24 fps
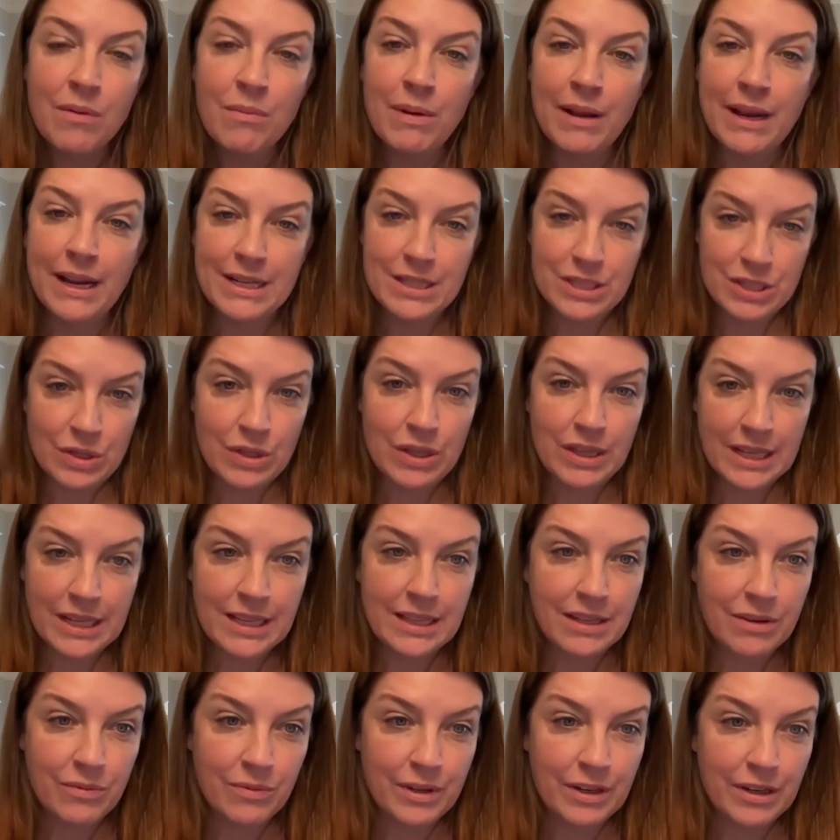But I do
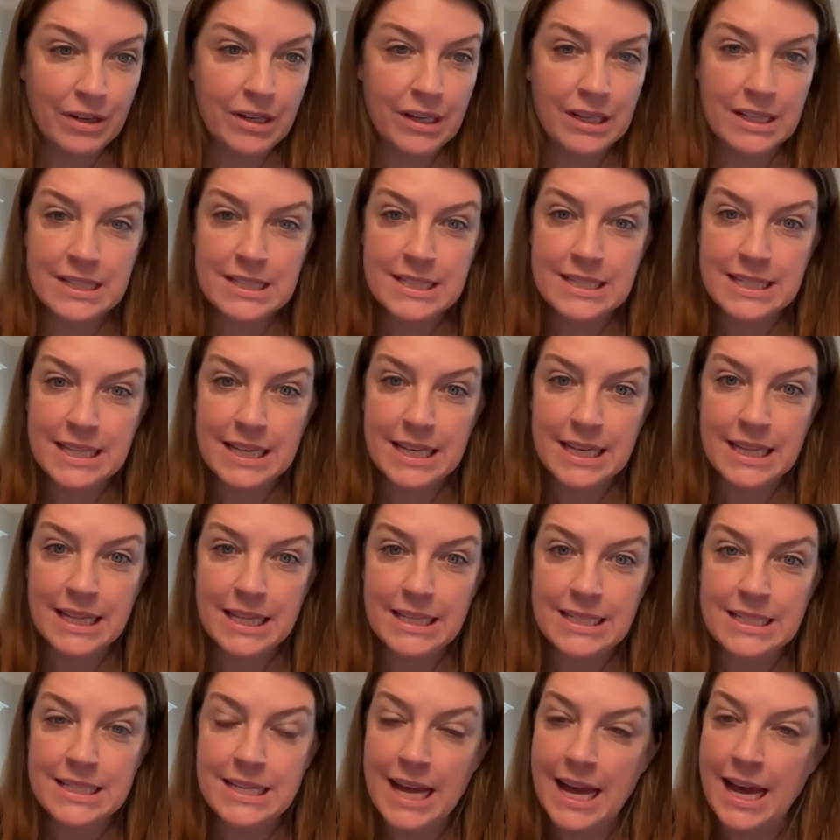think that we are going to see
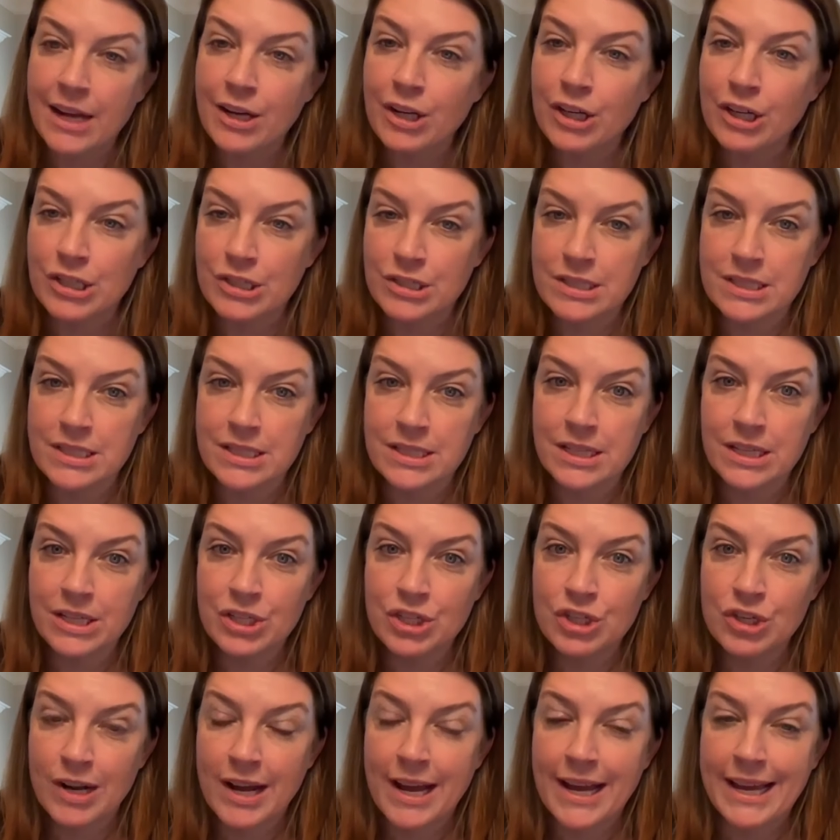the attackers
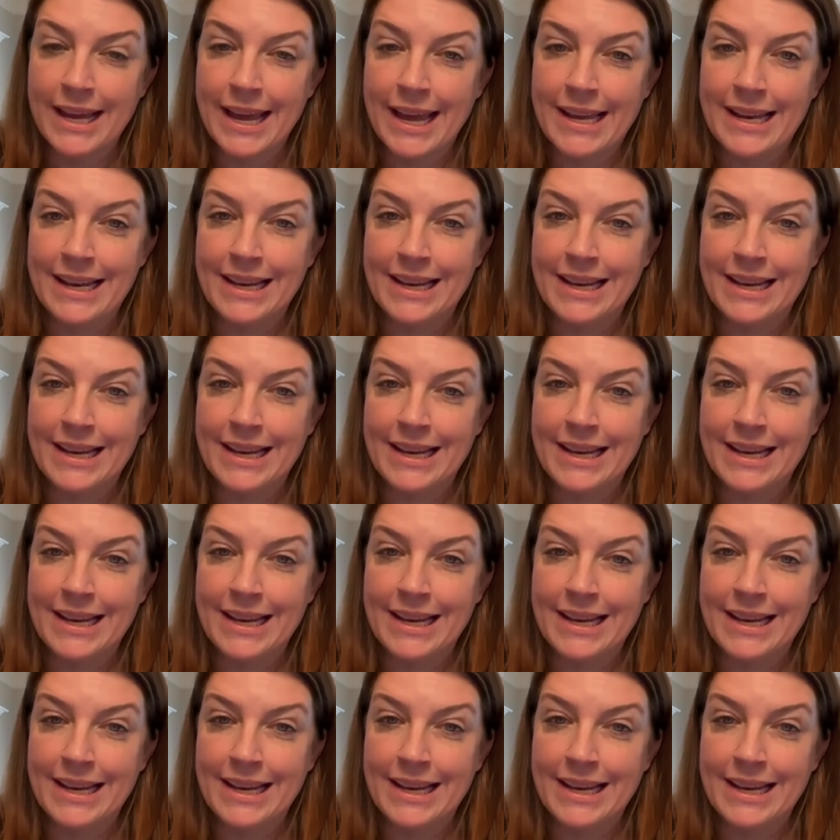try